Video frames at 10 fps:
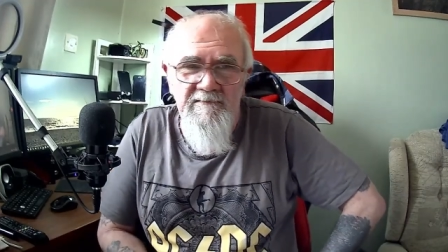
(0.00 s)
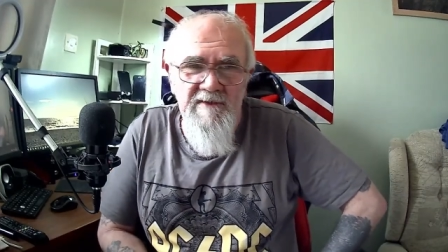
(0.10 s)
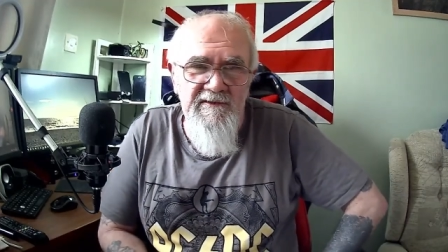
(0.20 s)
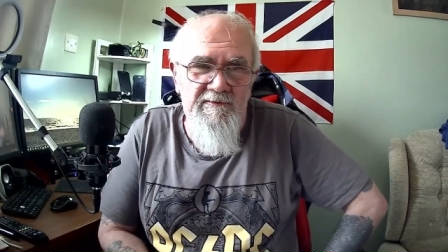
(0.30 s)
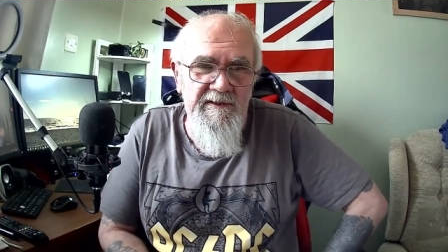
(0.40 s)

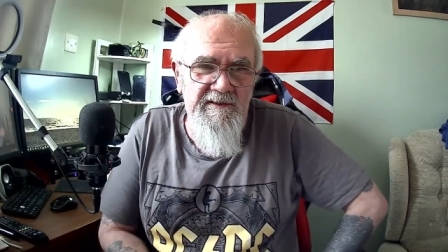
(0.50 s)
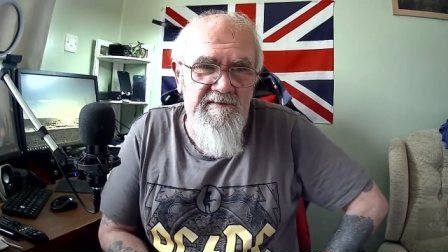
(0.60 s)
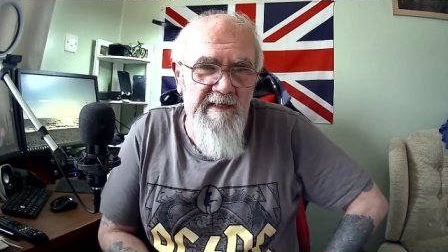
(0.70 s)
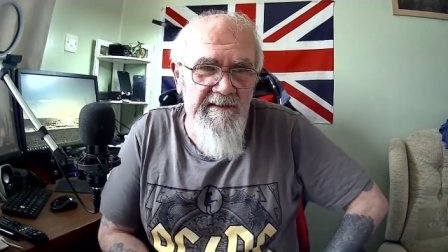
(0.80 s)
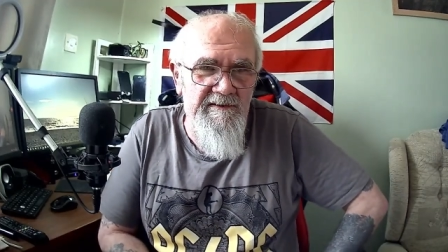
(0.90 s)
as we
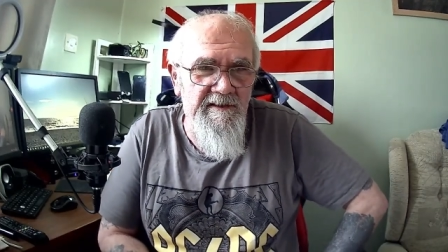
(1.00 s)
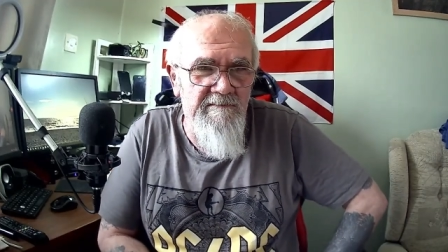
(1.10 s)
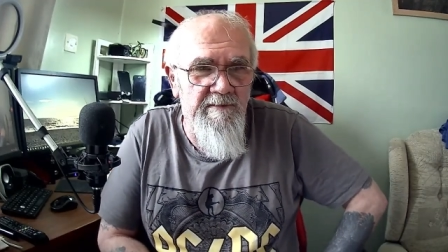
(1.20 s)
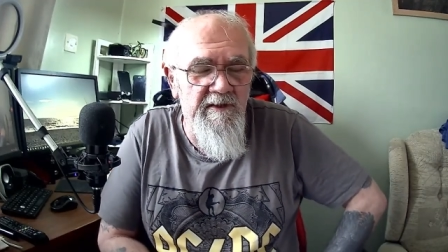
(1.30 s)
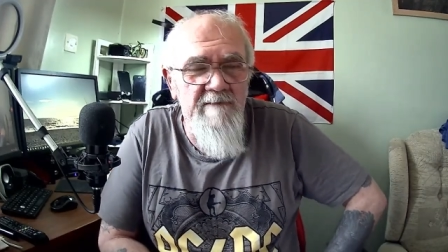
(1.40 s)
expected,
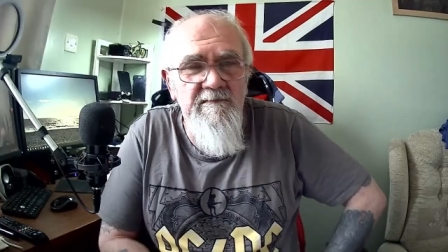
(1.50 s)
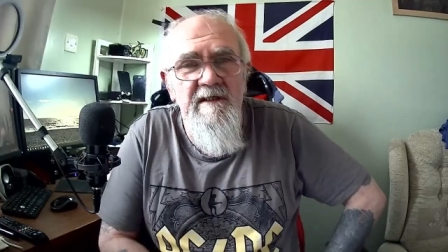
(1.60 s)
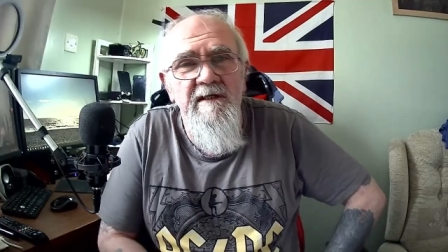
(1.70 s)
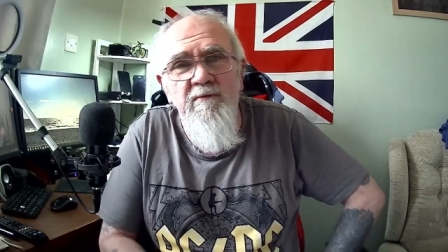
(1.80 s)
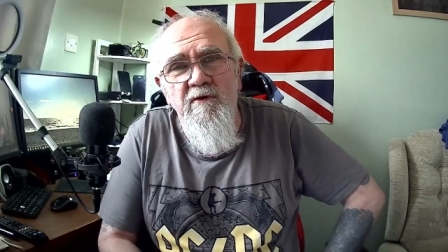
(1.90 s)
but
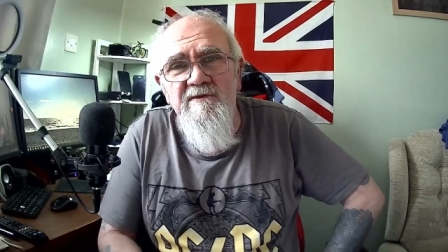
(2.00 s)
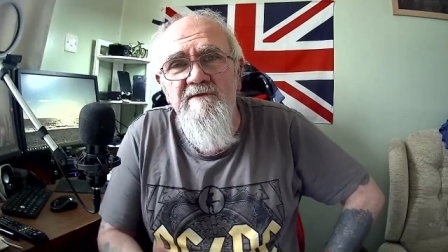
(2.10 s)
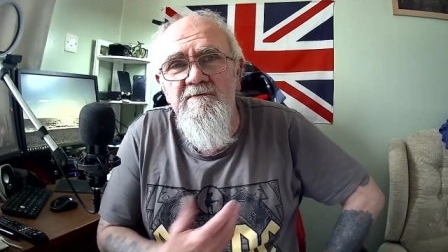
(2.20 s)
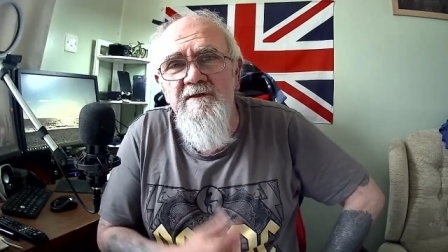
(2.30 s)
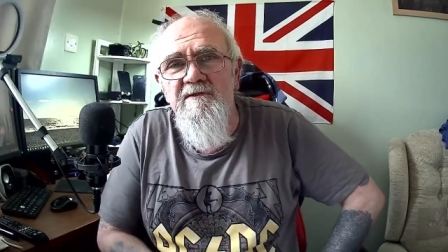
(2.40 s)
it
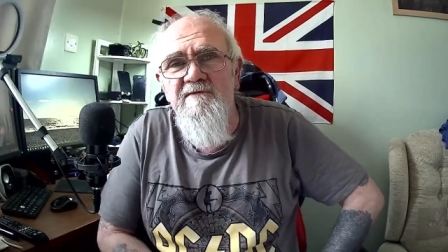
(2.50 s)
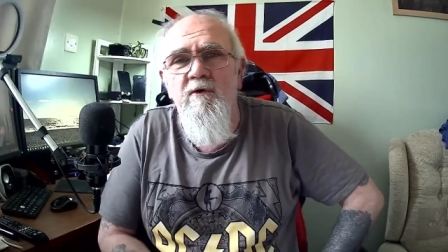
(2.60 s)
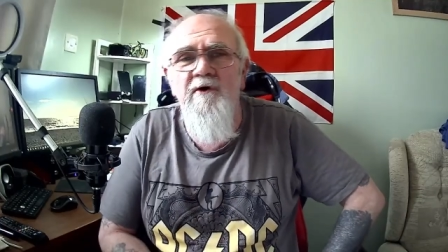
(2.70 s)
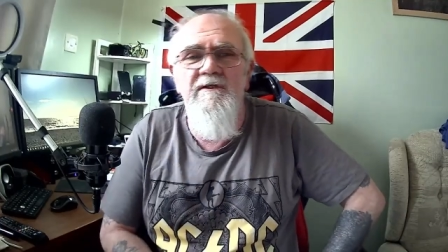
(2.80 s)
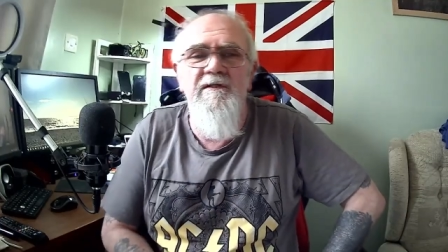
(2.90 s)
wasn't as widely